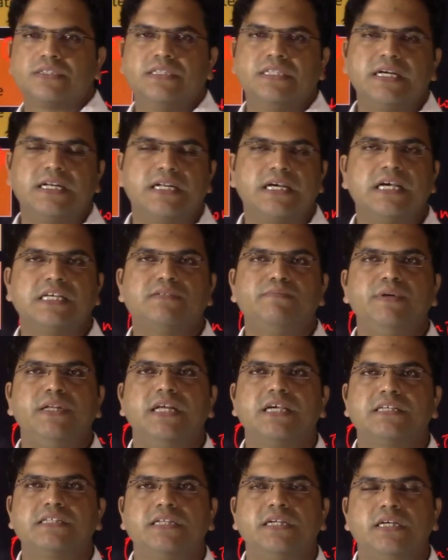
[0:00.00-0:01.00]
that has been
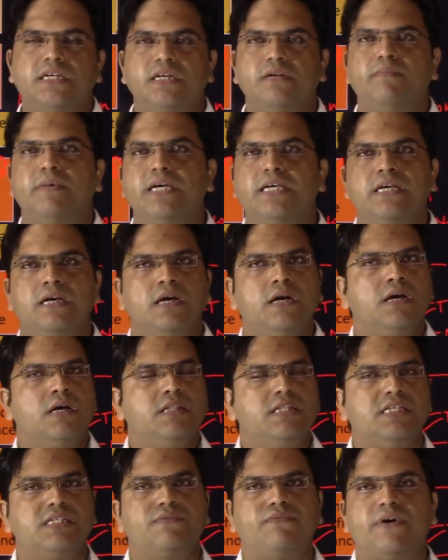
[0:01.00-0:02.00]
extended by
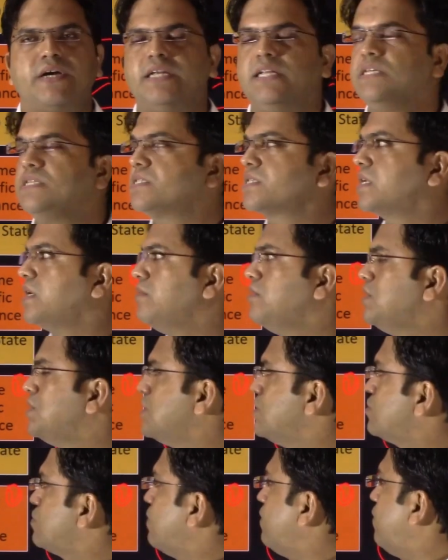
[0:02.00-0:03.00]
these finance commissions. So